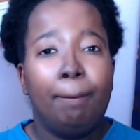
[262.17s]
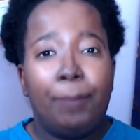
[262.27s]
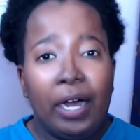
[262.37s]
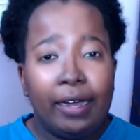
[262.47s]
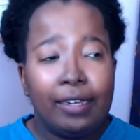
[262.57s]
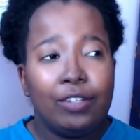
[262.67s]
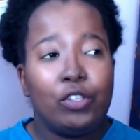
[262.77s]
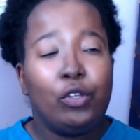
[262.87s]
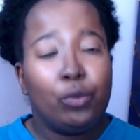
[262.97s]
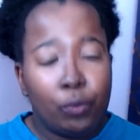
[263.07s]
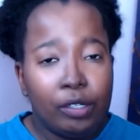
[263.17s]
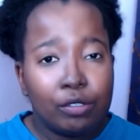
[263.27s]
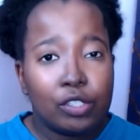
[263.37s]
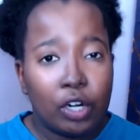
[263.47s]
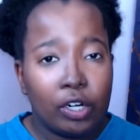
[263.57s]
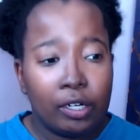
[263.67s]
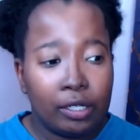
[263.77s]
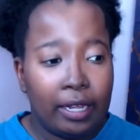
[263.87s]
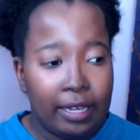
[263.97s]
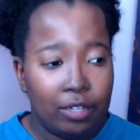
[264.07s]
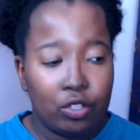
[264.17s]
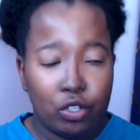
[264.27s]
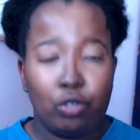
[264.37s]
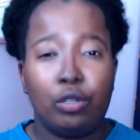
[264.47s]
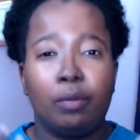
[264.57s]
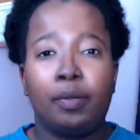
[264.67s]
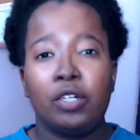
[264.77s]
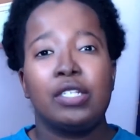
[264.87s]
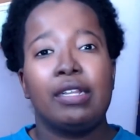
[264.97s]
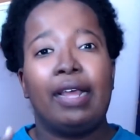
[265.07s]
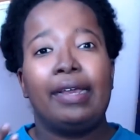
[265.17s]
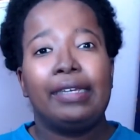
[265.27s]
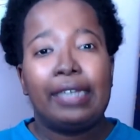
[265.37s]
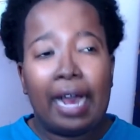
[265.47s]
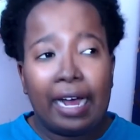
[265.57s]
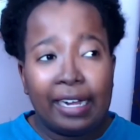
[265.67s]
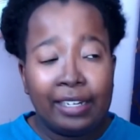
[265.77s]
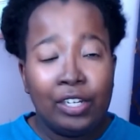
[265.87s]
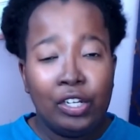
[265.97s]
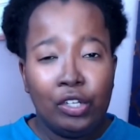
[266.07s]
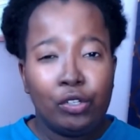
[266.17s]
but you will turn into the person that God